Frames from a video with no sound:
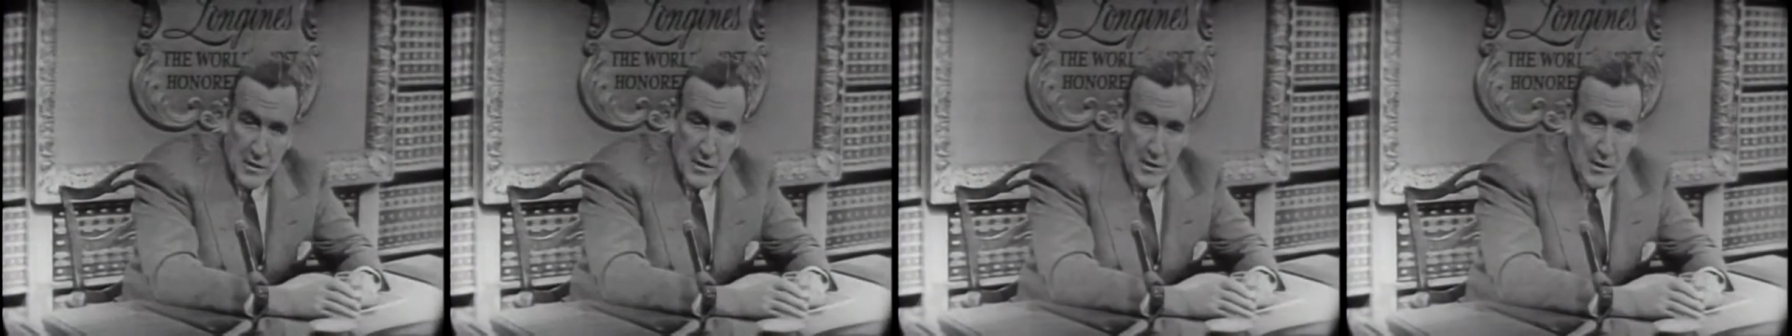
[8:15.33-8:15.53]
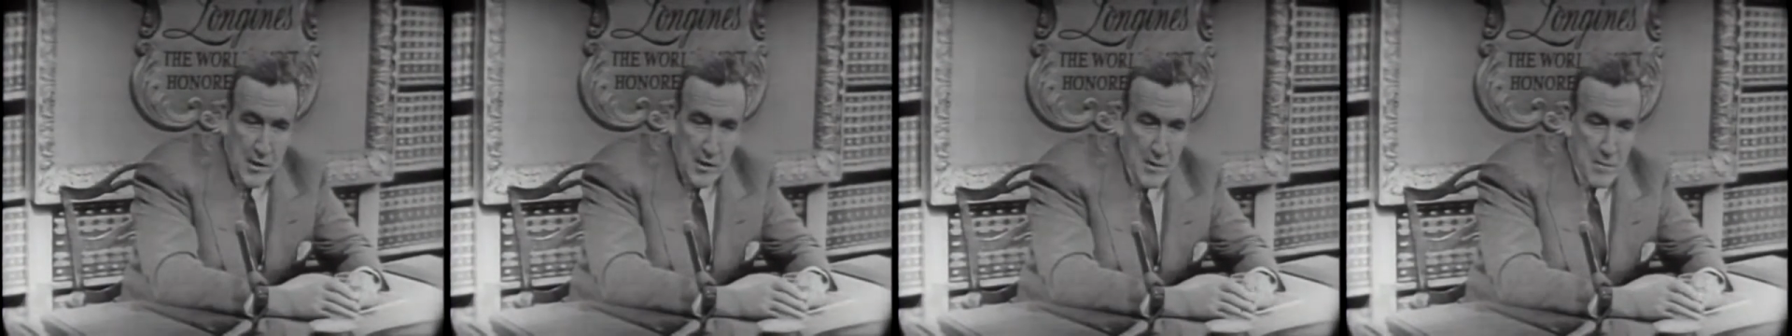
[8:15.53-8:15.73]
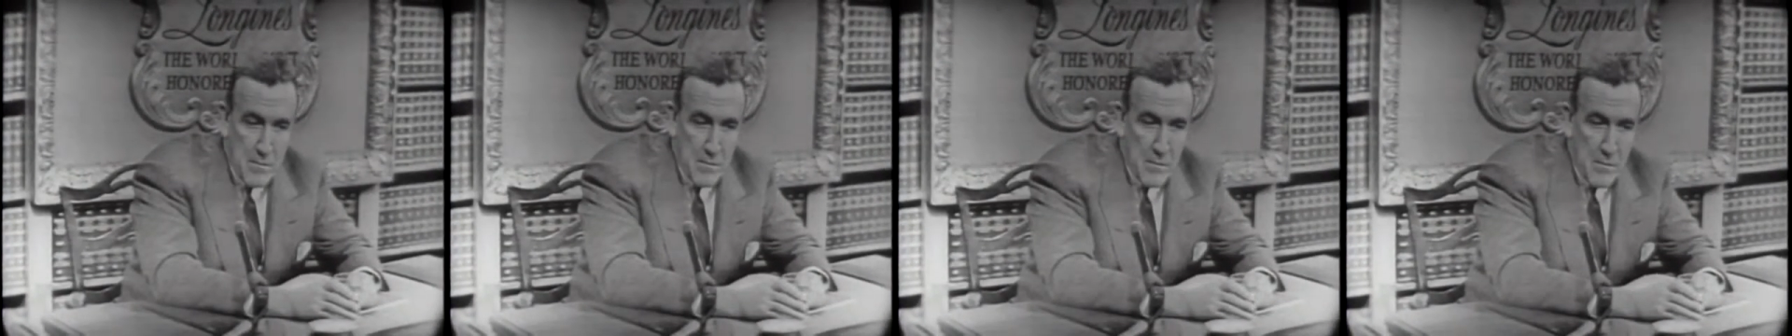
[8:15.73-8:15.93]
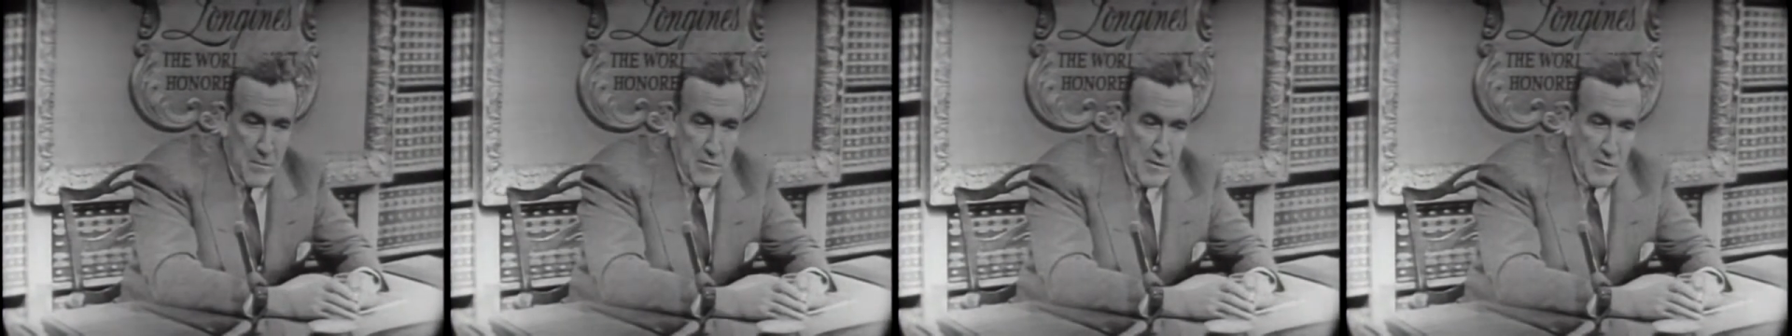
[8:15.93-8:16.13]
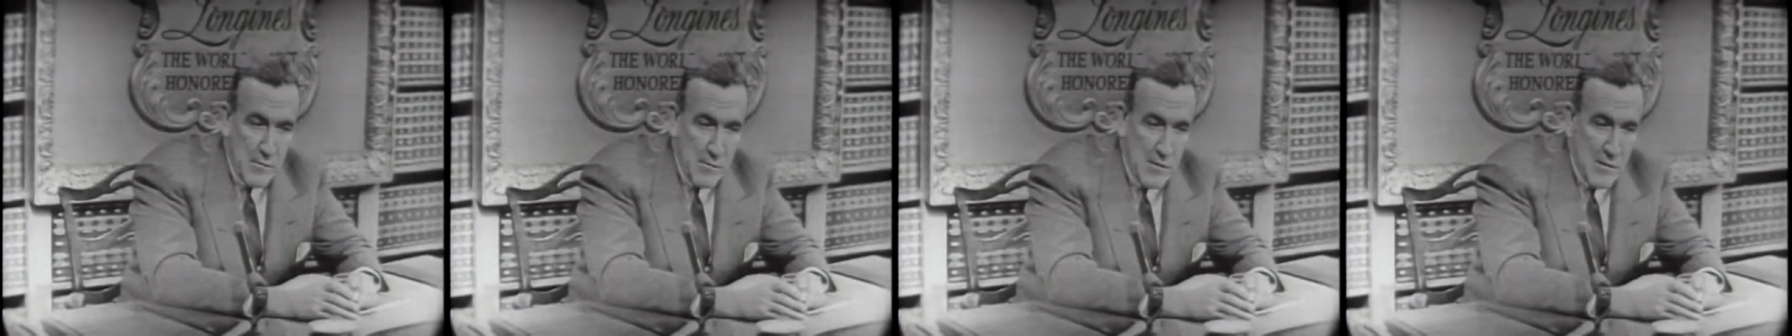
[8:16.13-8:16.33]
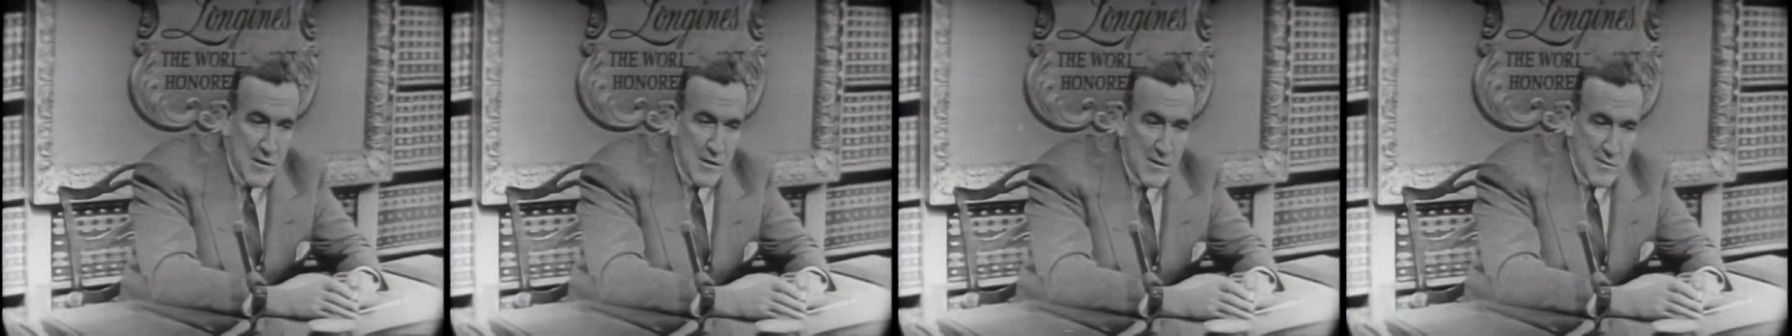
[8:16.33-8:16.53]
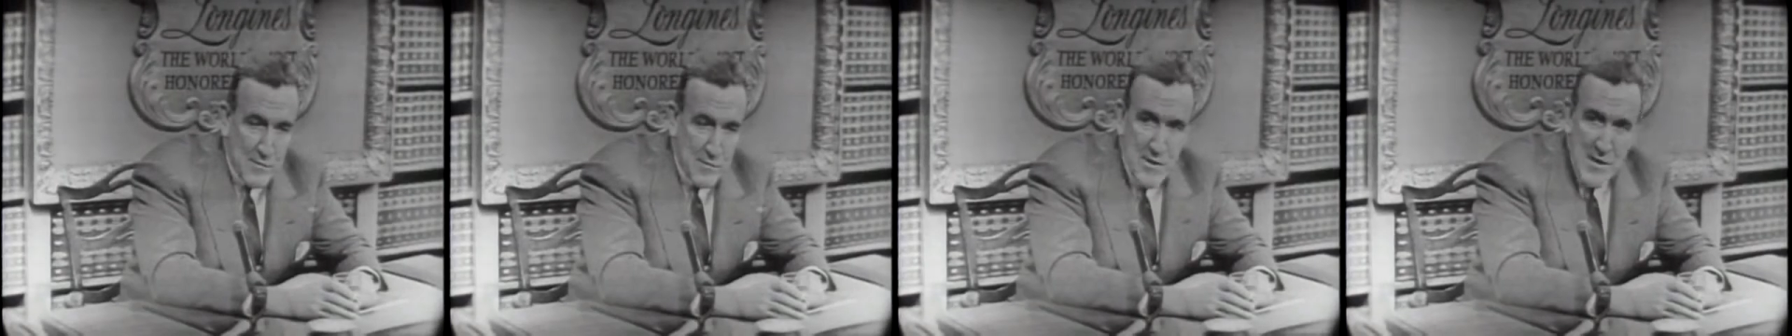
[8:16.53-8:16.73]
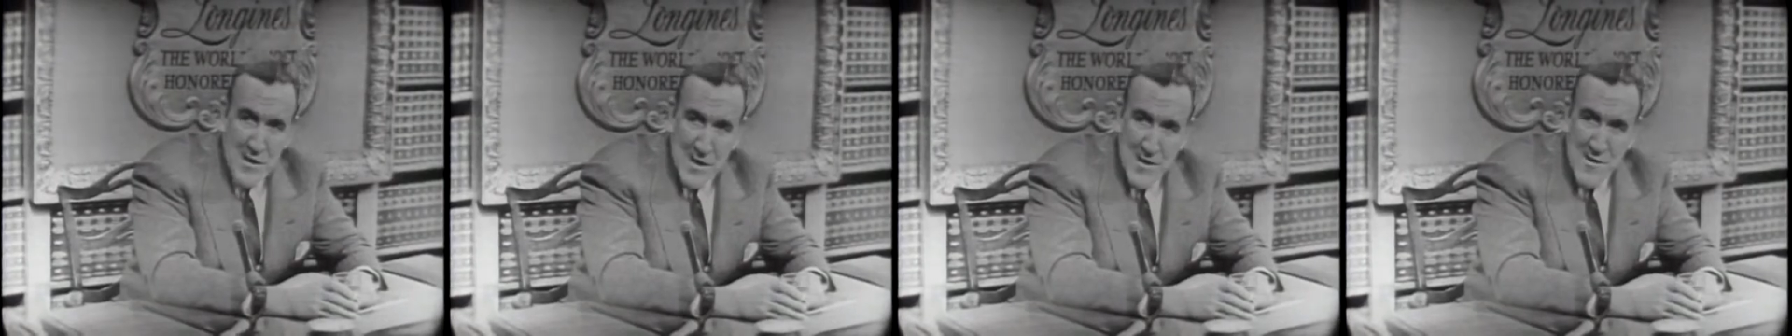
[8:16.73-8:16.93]
Um, there are really
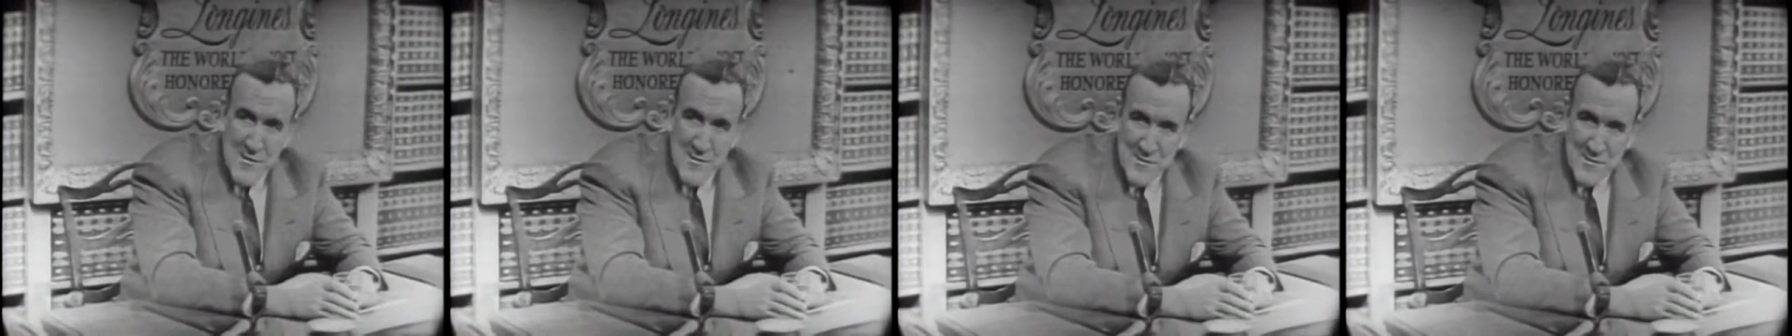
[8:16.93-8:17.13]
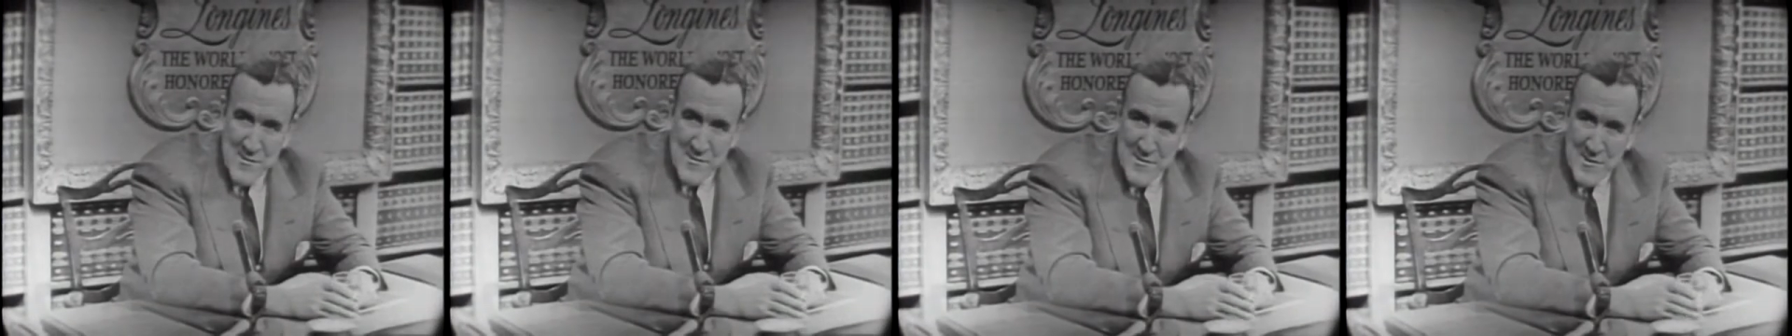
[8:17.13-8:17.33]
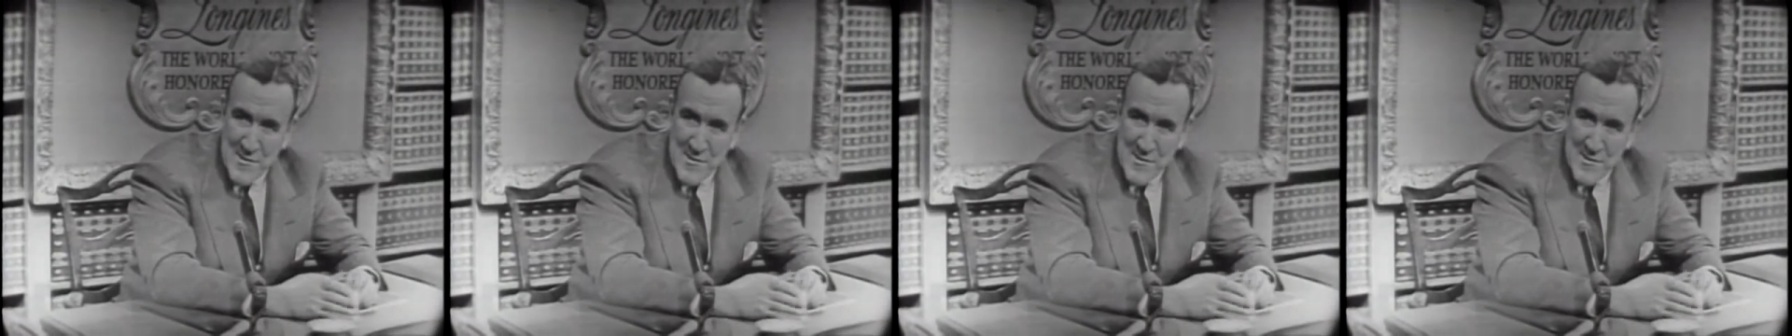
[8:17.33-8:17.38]
three Asias.